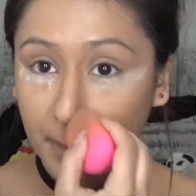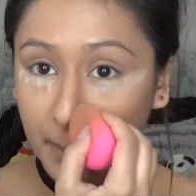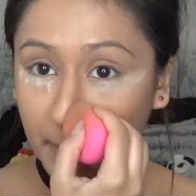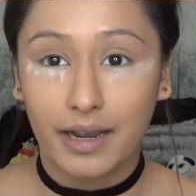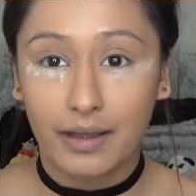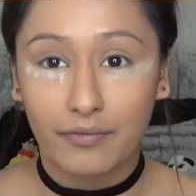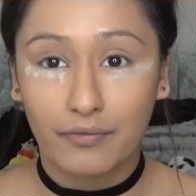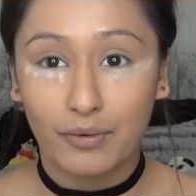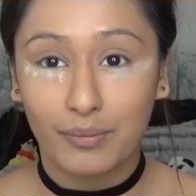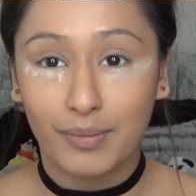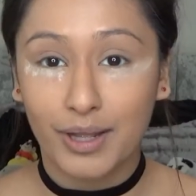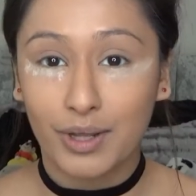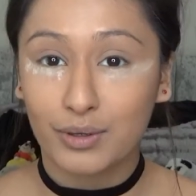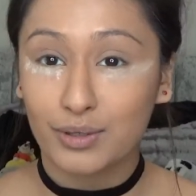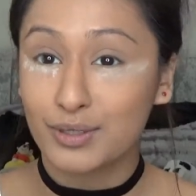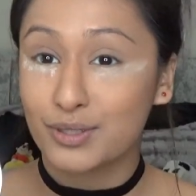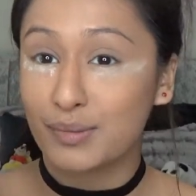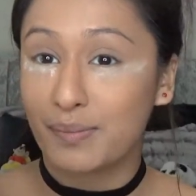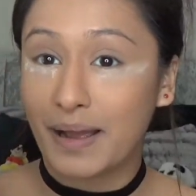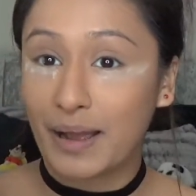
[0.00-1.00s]
Now for my
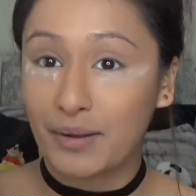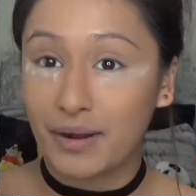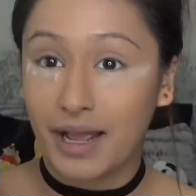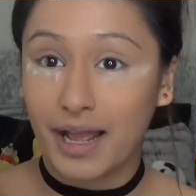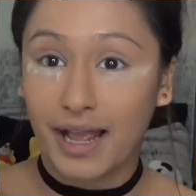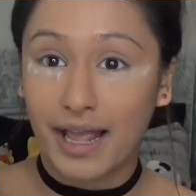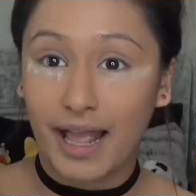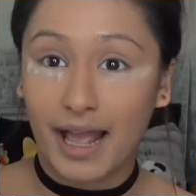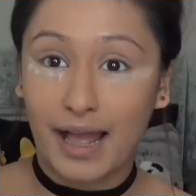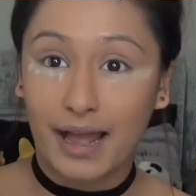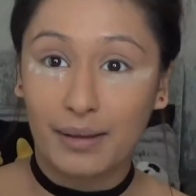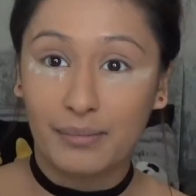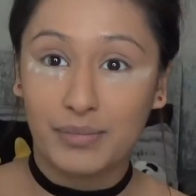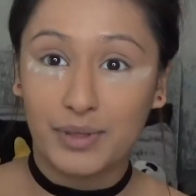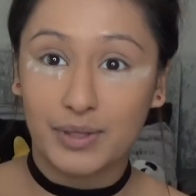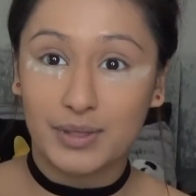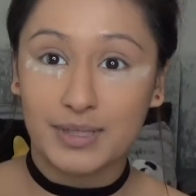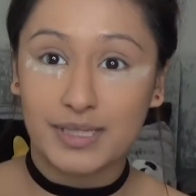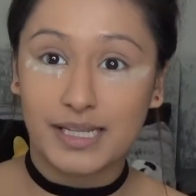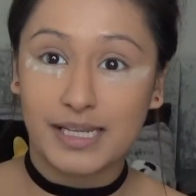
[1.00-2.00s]
contour powder, I am
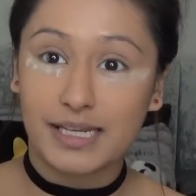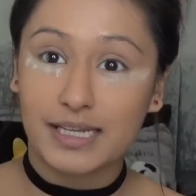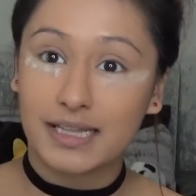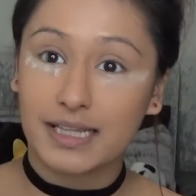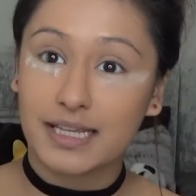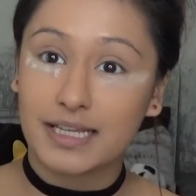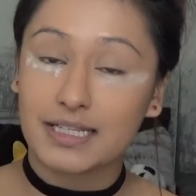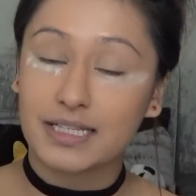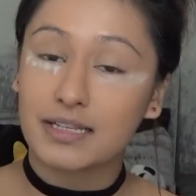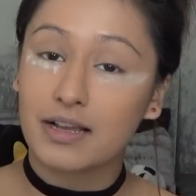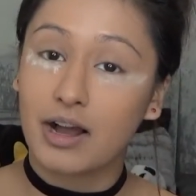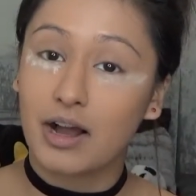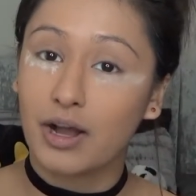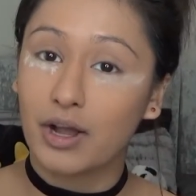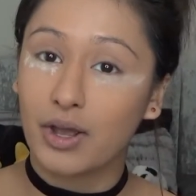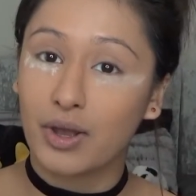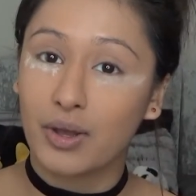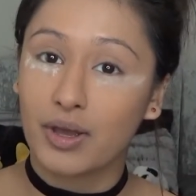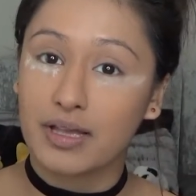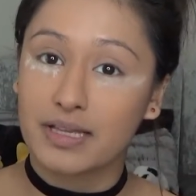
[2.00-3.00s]
using this
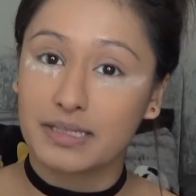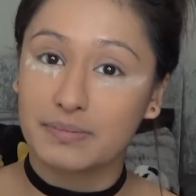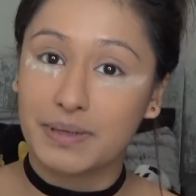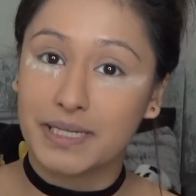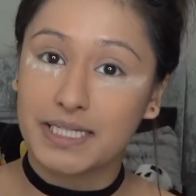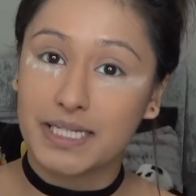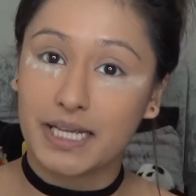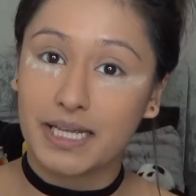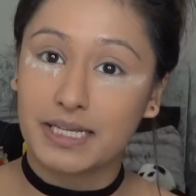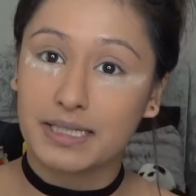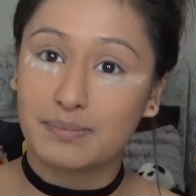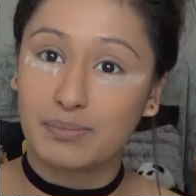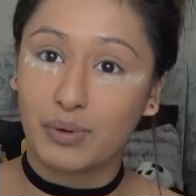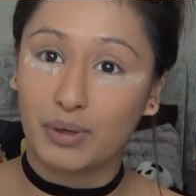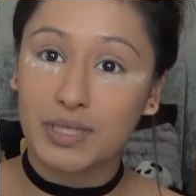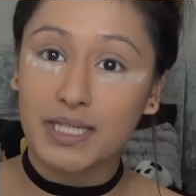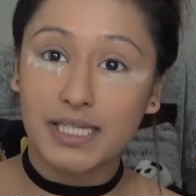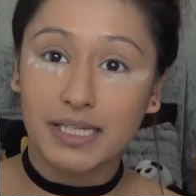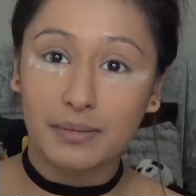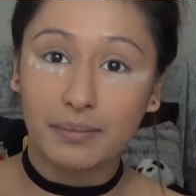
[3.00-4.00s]
Cargo Cosmetics
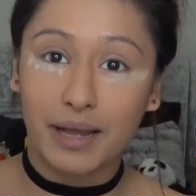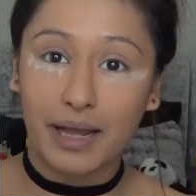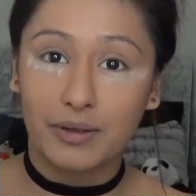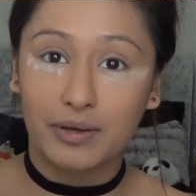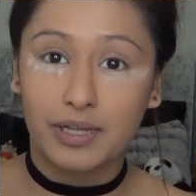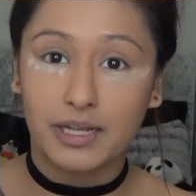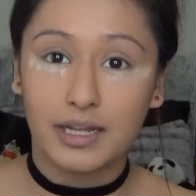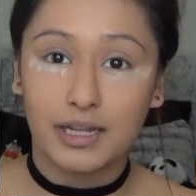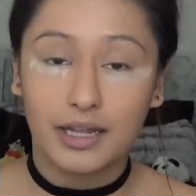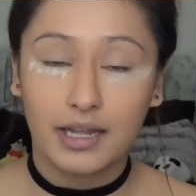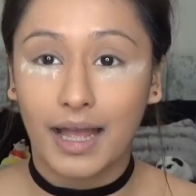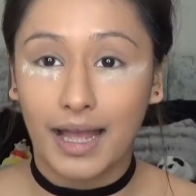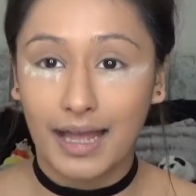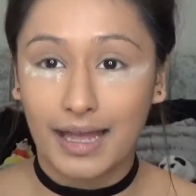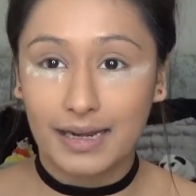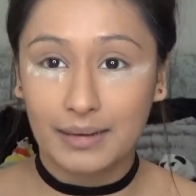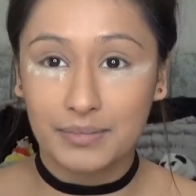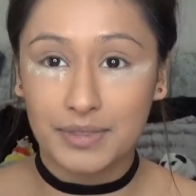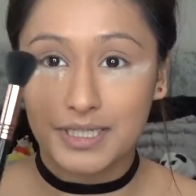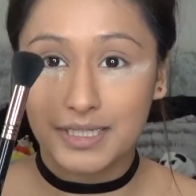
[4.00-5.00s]
bronzing powder,
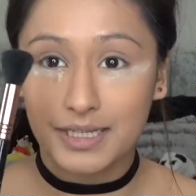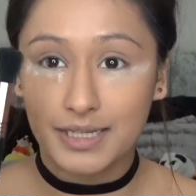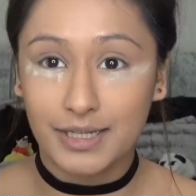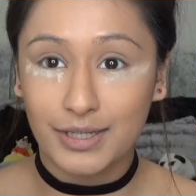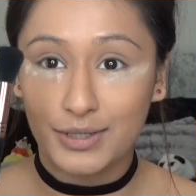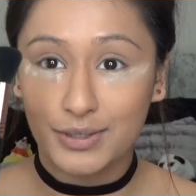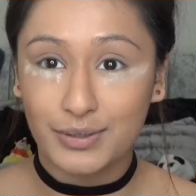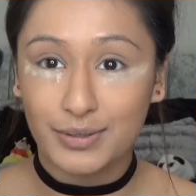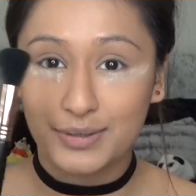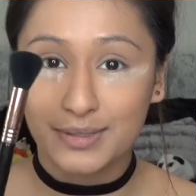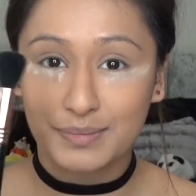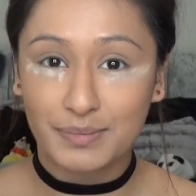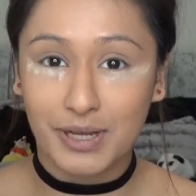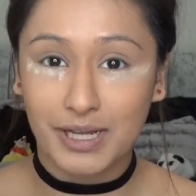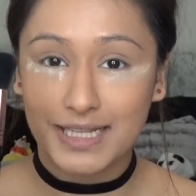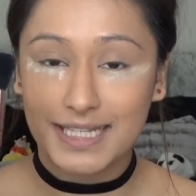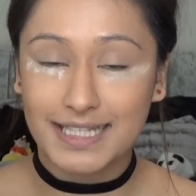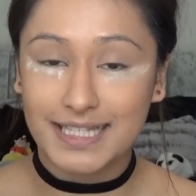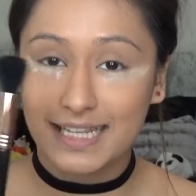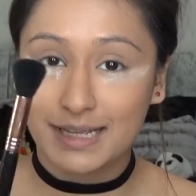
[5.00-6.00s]
and I'm just going to use
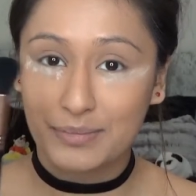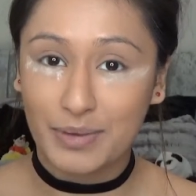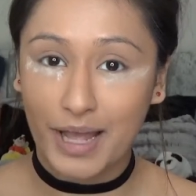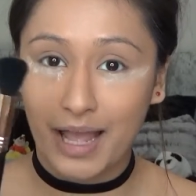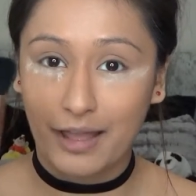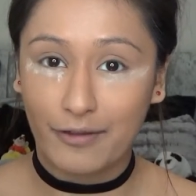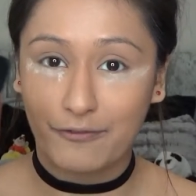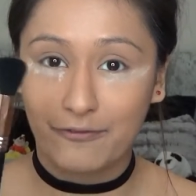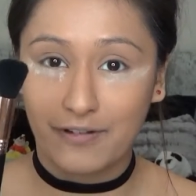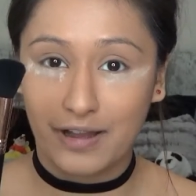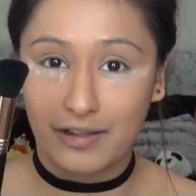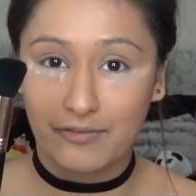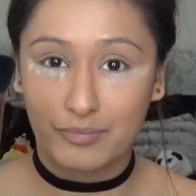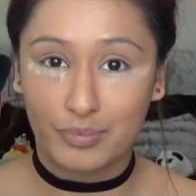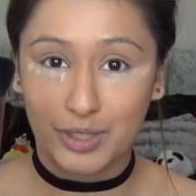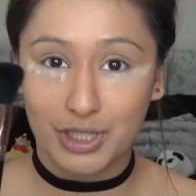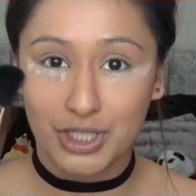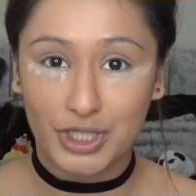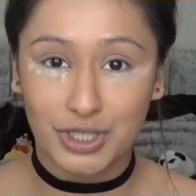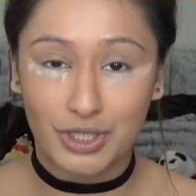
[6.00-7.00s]
my Sigma F5
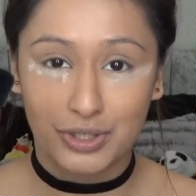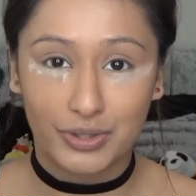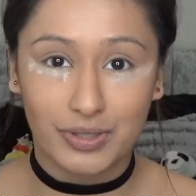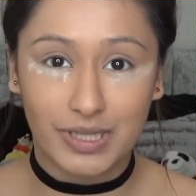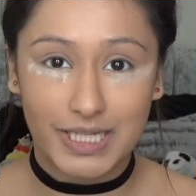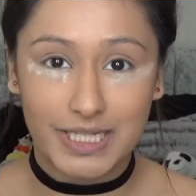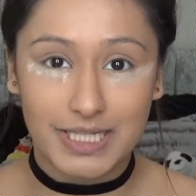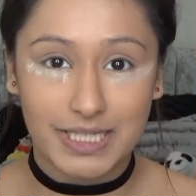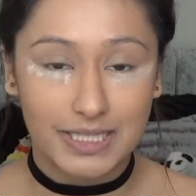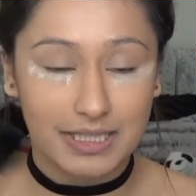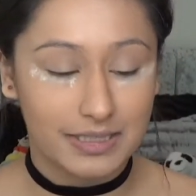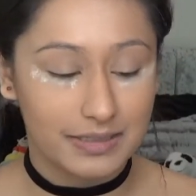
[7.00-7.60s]
brush to do this.